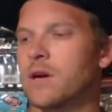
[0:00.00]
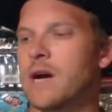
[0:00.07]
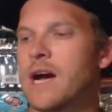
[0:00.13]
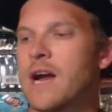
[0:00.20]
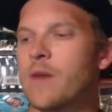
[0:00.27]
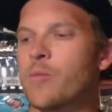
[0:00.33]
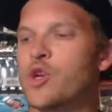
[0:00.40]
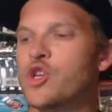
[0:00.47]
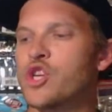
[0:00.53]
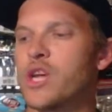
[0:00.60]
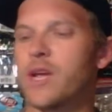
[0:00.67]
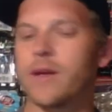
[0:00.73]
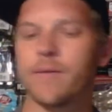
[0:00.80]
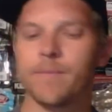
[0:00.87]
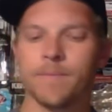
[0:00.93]
hybrid
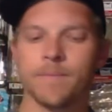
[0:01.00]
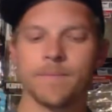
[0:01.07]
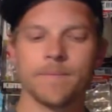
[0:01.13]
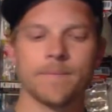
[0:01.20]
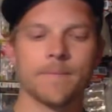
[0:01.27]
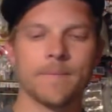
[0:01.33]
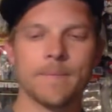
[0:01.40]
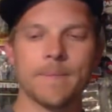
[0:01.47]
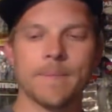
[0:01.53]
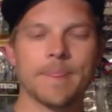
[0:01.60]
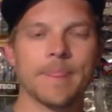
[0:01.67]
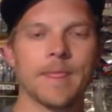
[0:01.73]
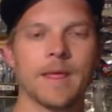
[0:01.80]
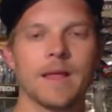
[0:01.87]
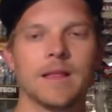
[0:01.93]
jig.
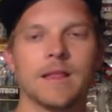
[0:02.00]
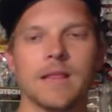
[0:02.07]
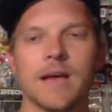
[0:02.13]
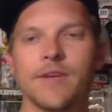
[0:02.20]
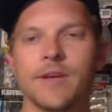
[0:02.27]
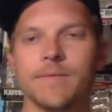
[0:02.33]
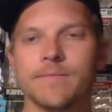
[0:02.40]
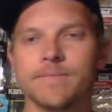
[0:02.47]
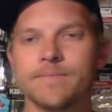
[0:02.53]
Love it.